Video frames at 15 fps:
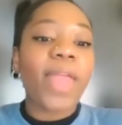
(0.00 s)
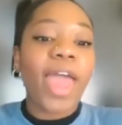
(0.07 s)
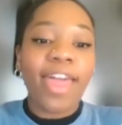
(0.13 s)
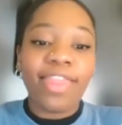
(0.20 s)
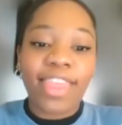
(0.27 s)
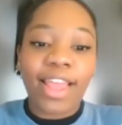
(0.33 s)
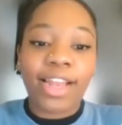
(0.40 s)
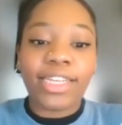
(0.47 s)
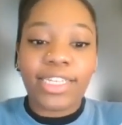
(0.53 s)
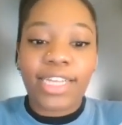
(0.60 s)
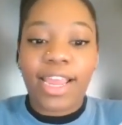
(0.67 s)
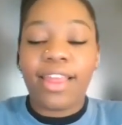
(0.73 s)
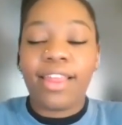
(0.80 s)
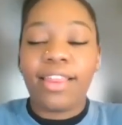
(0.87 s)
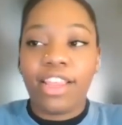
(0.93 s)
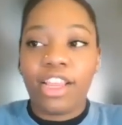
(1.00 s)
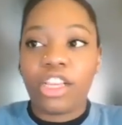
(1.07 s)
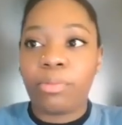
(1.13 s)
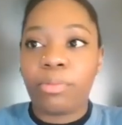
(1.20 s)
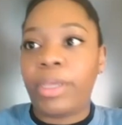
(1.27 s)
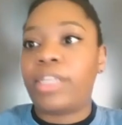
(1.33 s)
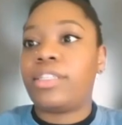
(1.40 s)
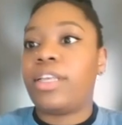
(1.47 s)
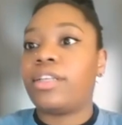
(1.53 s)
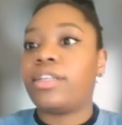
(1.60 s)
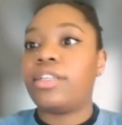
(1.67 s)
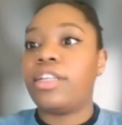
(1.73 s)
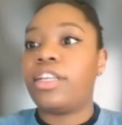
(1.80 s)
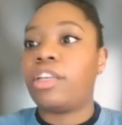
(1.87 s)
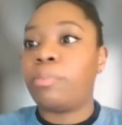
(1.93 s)
and then say this speaks,
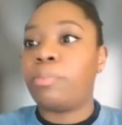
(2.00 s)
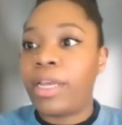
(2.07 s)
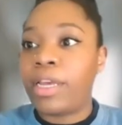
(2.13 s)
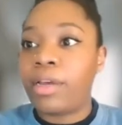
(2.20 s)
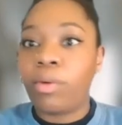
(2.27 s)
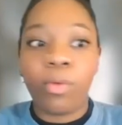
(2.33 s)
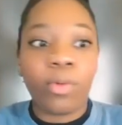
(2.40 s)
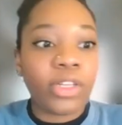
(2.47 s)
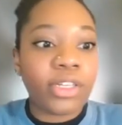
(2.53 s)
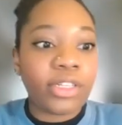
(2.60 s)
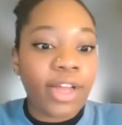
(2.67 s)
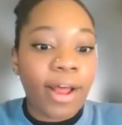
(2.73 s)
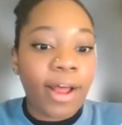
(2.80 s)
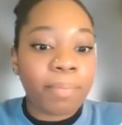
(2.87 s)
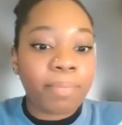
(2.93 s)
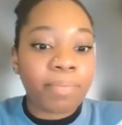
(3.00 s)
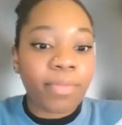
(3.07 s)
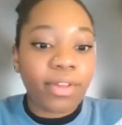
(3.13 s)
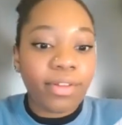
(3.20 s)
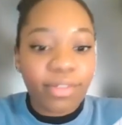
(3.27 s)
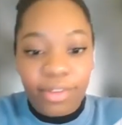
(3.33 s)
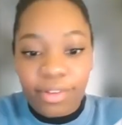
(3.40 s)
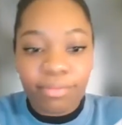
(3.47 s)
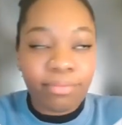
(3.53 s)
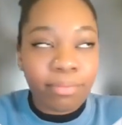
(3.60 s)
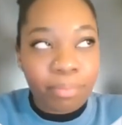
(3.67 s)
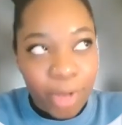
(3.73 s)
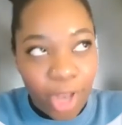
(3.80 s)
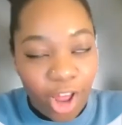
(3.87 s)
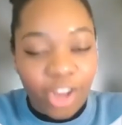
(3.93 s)
this speak um,
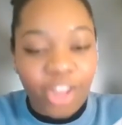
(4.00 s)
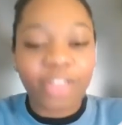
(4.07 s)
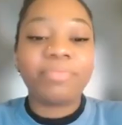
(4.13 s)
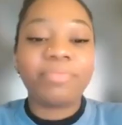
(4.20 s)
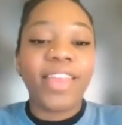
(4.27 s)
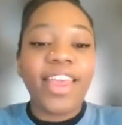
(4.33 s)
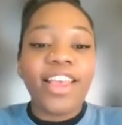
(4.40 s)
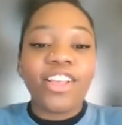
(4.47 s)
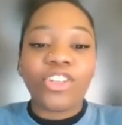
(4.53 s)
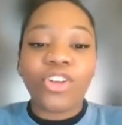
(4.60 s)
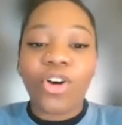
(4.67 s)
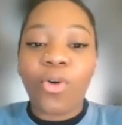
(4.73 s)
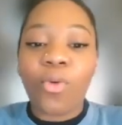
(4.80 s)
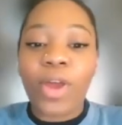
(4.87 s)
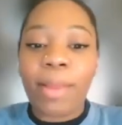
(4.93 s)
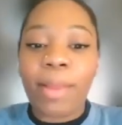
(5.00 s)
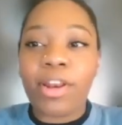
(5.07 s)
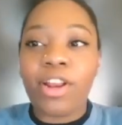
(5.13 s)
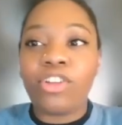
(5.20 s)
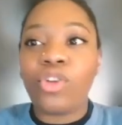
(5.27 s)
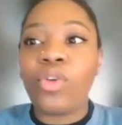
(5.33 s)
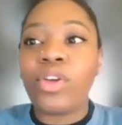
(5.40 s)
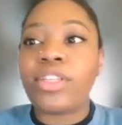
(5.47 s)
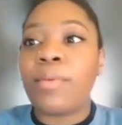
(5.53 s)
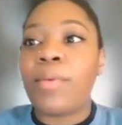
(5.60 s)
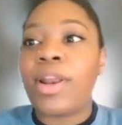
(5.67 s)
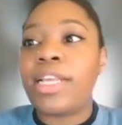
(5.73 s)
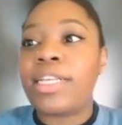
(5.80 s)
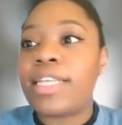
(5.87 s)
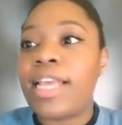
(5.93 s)
block. So what I'm going to do is I
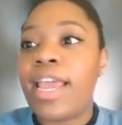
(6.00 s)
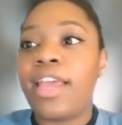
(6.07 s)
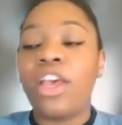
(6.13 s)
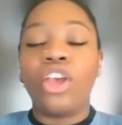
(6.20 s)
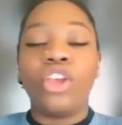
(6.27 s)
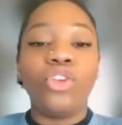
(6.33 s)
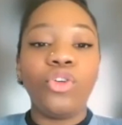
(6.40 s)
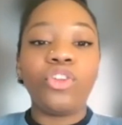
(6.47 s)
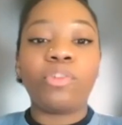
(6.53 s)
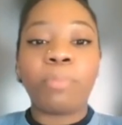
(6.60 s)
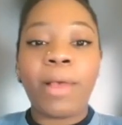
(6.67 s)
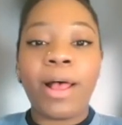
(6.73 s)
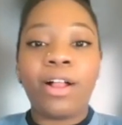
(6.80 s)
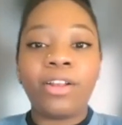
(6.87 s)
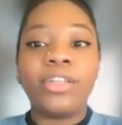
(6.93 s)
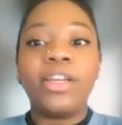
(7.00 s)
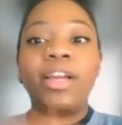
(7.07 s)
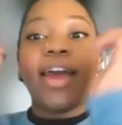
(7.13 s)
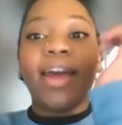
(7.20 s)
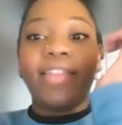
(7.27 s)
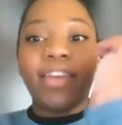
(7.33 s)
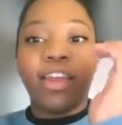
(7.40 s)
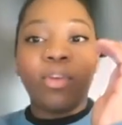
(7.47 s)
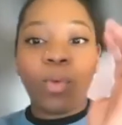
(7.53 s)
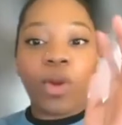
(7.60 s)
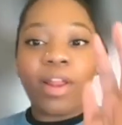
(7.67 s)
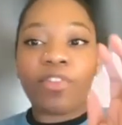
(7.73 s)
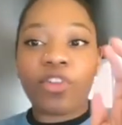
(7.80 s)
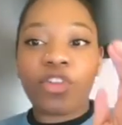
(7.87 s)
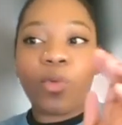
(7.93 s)
want to say you spelled and then
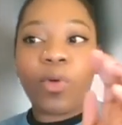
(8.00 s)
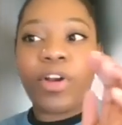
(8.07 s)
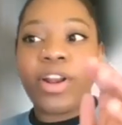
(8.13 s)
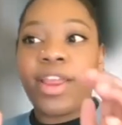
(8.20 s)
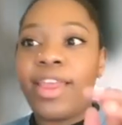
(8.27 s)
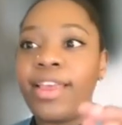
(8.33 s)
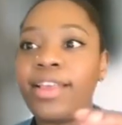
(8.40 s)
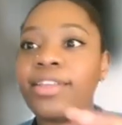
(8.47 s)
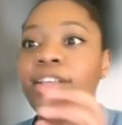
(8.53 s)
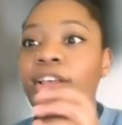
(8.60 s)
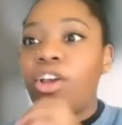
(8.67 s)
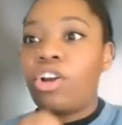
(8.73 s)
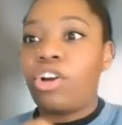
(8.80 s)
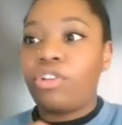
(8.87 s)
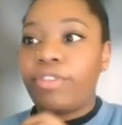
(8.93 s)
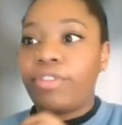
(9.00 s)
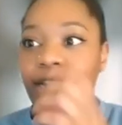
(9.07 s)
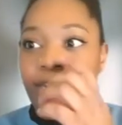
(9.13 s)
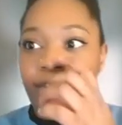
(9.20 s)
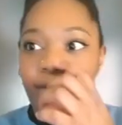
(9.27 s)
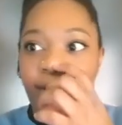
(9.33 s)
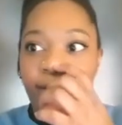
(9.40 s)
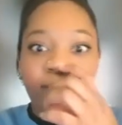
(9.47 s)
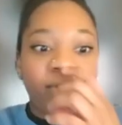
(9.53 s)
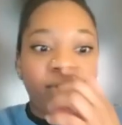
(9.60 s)
whatever the word is correctly.